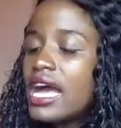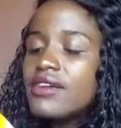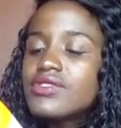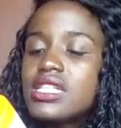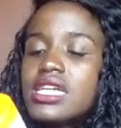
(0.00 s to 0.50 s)

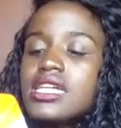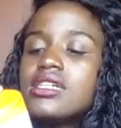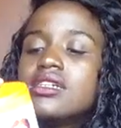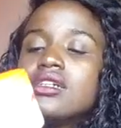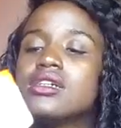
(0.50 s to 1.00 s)
have
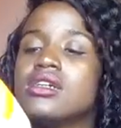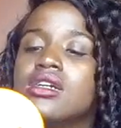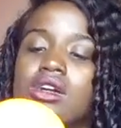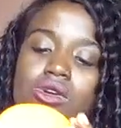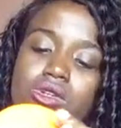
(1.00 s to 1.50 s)
the
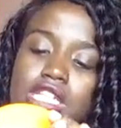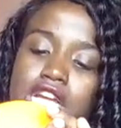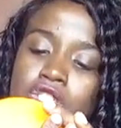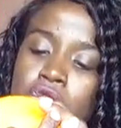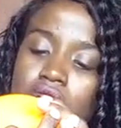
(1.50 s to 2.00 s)
All
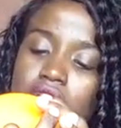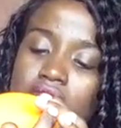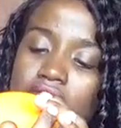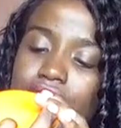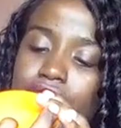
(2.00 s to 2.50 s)

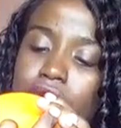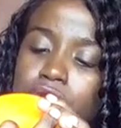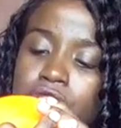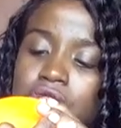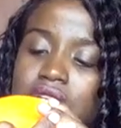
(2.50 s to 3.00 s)
Natural Afro
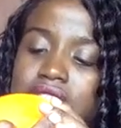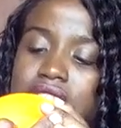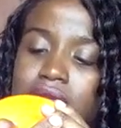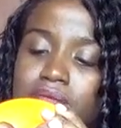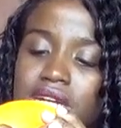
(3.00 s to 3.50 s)

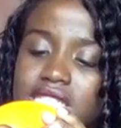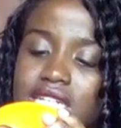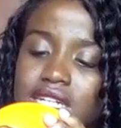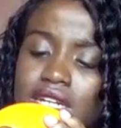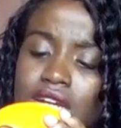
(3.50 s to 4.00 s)
Moisturizing
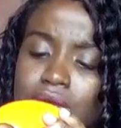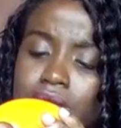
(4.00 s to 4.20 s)
Butter